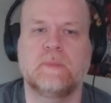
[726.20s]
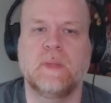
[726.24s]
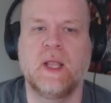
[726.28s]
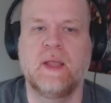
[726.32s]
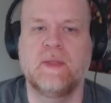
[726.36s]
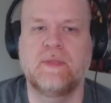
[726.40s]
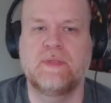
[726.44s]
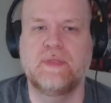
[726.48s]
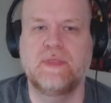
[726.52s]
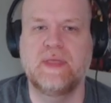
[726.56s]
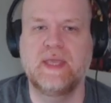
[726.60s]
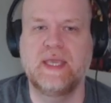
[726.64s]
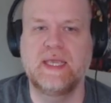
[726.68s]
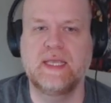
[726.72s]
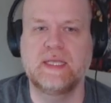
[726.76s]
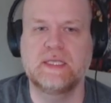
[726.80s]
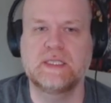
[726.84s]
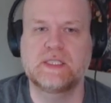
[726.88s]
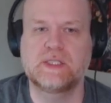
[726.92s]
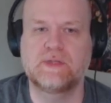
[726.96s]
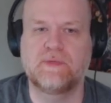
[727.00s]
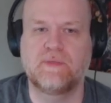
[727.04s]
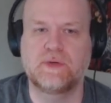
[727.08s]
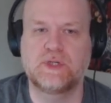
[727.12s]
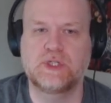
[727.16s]

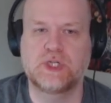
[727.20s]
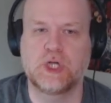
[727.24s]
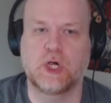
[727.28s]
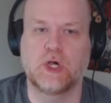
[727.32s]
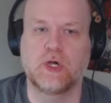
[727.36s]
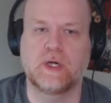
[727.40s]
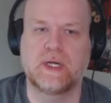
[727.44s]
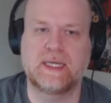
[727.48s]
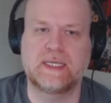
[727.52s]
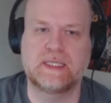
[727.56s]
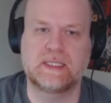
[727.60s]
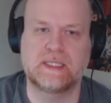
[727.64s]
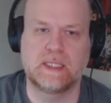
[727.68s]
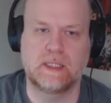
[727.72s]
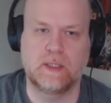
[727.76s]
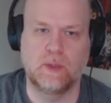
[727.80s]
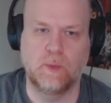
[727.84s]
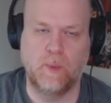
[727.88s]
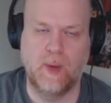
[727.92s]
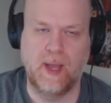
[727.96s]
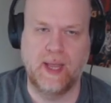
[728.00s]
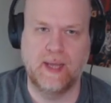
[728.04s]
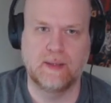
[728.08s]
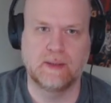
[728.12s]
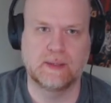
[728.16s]
these turn into the
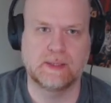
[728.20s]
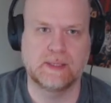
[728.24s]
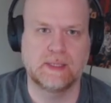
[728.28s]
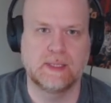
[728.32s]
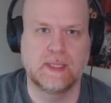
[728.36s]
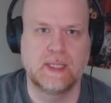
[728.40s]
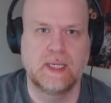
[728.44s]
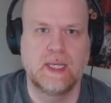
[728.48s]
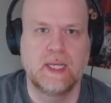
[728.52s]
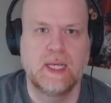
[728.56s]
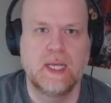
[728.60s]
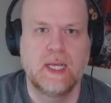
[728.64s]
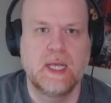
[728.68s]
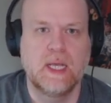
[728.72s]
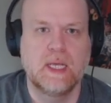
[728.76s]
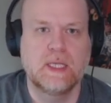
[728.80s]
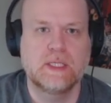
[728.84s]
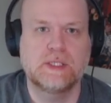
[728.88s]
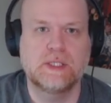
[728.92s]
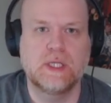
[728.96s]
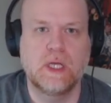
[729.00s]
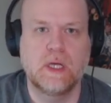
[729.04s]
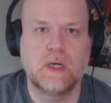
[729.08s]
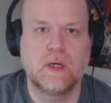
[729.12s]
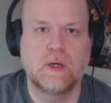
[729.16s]
wings.
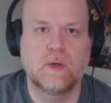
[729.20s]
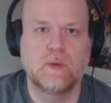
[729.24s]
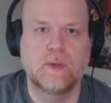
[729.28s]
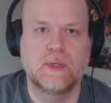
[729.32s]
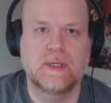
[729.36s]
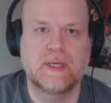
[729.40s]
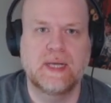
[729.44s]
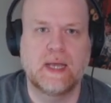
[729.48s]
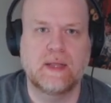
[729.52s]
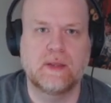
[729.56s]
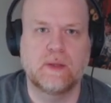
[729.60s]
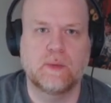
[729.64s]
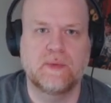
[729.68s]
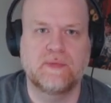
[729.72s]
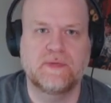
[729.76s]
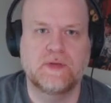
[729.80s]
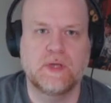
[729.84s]
So now that we've